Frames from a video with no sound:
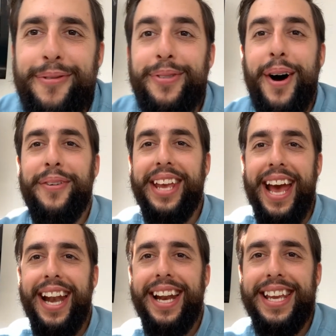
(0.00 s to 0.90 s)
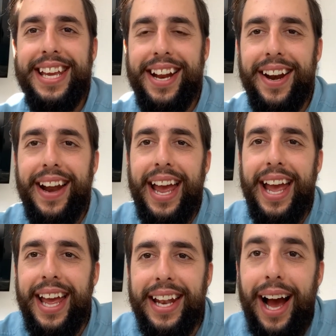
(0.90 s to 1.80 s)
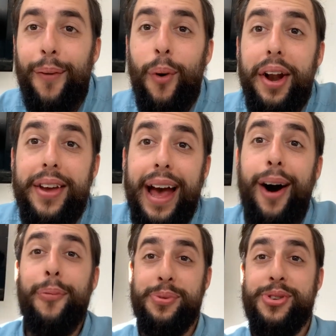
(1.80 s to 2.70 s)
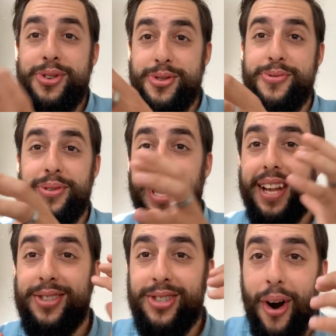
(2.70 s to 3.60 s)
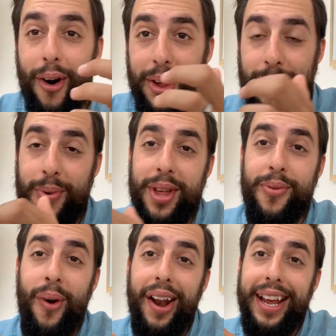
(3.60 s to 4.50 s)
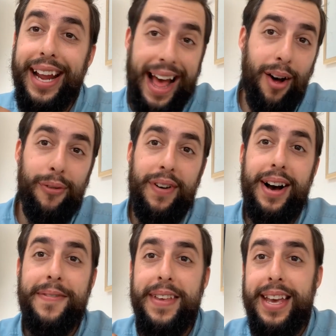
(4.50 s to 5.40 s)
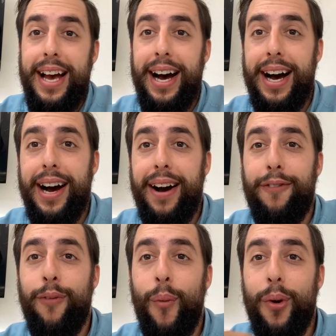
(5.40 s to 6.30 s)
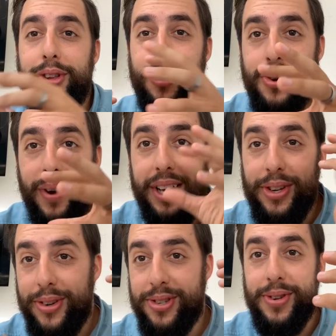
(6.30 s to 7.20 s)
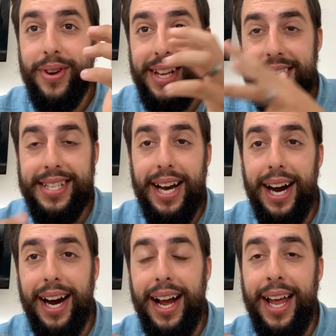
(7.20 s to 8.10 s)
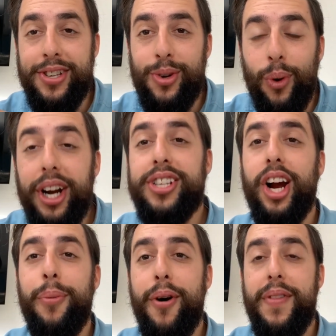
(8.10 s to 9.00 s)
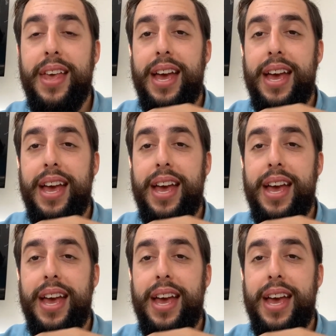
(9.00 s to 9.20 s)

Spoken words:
from Alpha Canada here, and I want to help you get started with running Alpha for you and your students. And so we're going to talk about